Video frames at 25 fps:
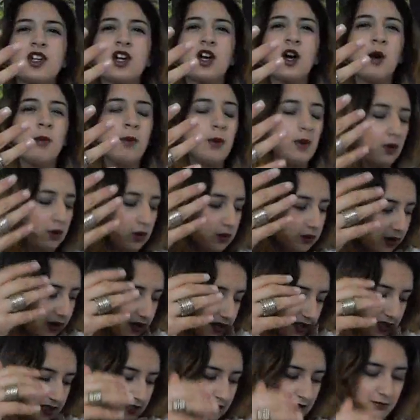a couple
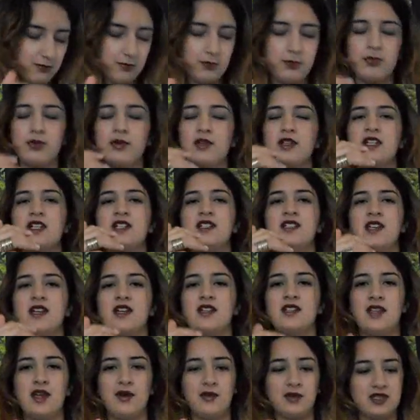already because I'm pretty
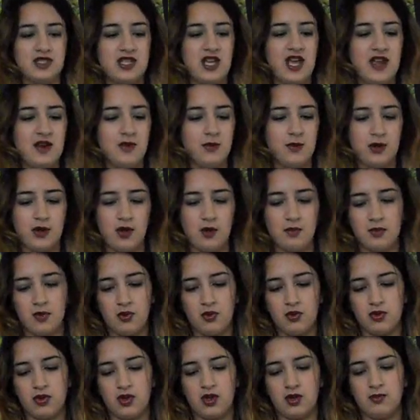certain there were 10 when I
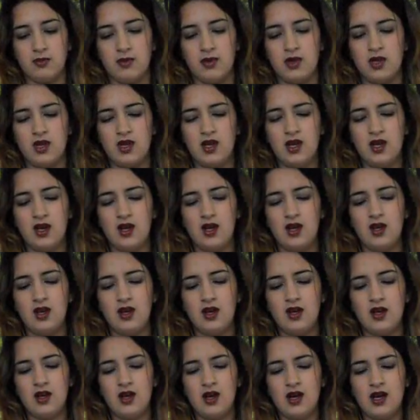bought them,
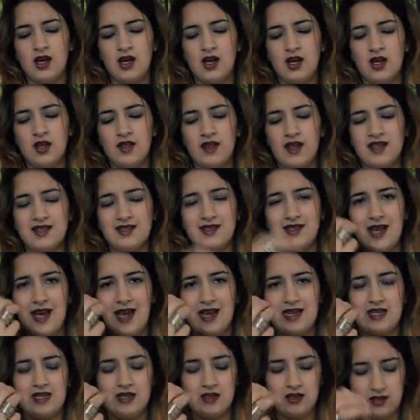and that's
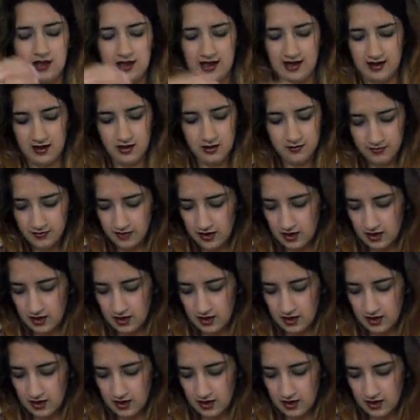8 there.